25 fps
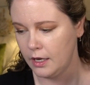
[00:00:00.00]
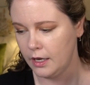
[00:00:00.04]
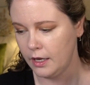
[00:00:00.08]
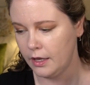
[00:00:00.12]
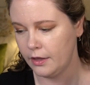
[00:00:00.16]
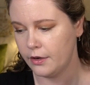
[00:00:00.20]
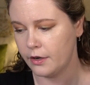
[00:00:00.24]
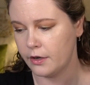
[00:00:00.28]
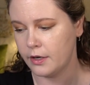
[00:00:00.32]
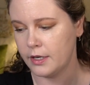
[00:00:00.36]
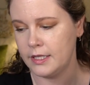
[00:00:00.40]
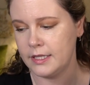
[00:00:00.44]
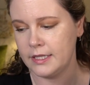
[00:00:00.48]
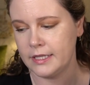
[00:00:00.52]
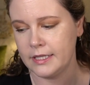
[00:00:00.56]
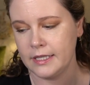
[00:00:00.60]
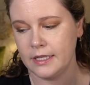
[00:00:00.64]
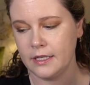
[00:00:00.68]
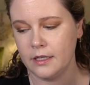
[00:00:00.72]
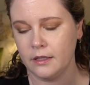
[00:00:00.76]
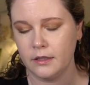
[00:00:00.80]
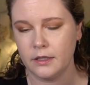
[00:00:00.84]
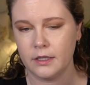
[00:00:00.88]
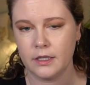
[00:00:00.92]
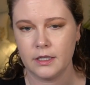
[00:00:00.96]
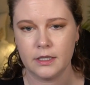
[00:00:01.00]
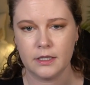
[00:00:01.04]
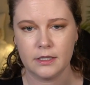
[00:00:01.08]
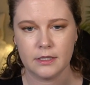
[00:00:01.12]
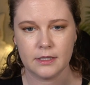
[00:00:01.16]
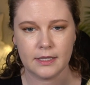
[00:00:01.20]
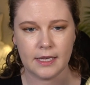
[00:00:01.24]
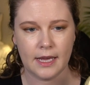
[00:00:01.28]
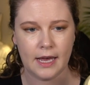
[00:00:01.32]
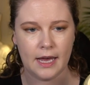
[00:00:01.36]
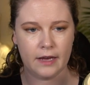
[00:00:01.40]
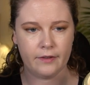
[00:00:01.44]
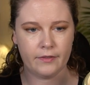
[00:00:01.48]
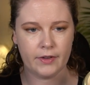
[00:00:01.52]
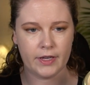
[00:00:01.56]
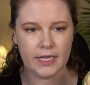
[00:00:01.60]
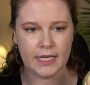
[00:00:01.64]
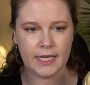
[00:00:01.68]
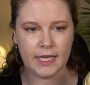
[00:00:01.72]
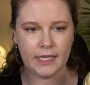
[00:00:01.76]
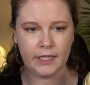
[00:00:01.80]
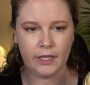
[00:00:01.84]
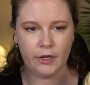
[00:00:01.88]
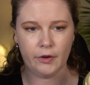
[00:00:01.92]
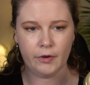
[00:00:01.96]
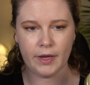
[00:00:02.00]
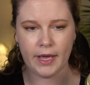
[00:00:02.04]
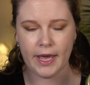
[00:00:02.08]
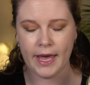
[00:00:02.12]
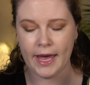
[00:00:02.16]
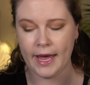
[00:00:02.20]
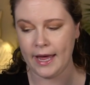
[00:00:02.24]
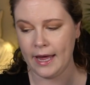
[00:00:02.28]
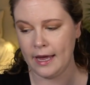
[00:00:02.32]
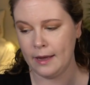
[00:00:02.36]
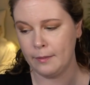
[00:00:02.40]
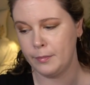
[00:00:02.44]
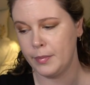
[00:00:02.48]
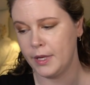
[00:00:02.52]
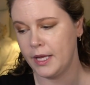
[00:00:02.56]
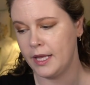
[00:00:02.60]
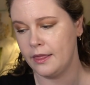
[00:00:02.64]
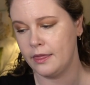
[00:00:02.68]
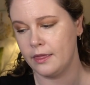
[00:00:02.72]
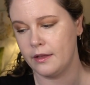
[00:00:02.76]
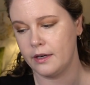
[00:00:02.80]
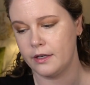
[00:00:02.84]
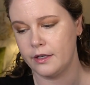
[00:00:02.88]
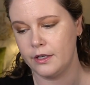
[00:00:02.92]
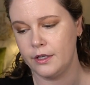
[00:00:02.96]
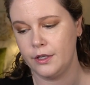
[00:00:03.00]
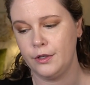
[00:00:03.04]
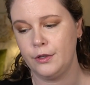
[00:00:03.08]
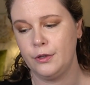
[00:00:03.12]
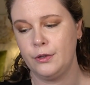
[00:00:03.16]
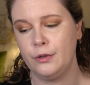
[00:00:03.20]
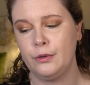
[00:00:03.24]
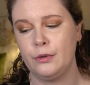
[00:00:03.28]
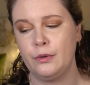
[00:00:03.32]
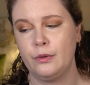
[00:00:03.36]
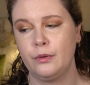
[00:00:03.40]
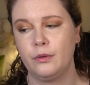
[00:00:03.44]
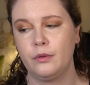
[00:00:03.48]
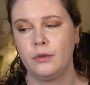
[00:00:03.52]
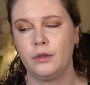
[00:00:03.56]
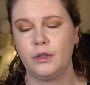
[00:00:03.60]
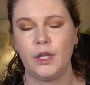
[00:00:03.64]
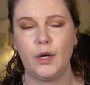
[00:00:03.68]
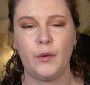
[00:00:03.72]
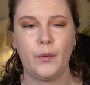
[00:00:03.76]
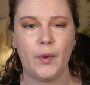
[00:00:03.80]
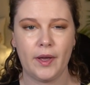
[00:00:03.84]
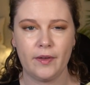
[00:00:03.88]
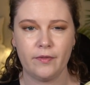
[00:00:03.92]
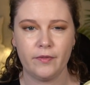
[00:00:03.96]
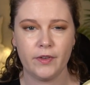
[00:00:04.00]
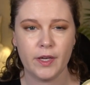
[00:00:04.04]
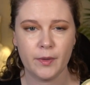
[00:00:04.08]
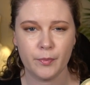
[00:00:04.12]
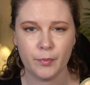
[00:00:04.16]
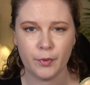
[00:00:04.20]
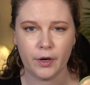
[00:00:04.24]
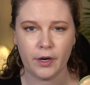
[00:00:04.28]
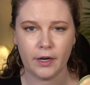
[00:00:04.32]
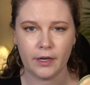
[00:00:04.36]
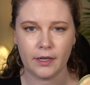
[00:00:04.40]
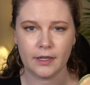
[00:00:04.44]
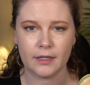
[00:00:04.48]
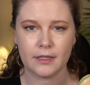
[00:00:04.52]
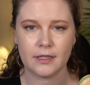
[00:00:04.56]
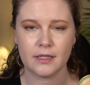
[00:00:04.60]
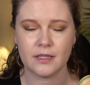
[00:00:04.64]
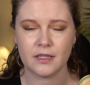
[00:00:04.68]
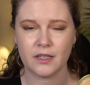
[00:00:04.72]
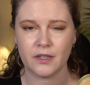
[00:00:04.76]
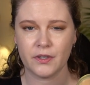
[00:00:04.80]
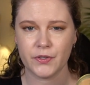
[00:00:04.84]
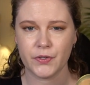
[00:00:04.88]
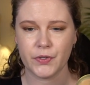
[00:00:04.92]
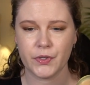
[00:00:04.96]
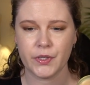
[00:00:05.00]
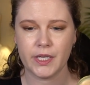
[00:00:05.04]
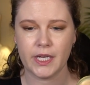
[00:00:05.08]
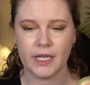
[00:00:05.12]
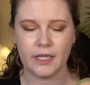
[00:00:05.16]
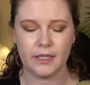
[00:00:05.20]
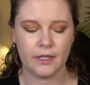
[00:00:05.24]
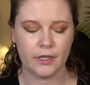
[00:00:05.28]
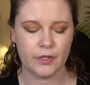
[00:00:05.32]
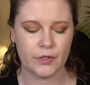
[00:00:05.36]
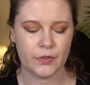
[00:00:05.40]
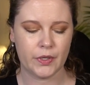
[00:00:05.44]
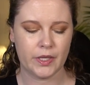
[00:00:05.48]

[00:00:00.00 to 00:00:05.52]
Uh, concealers have a yellow cap and their new Glow IV product is also yellow.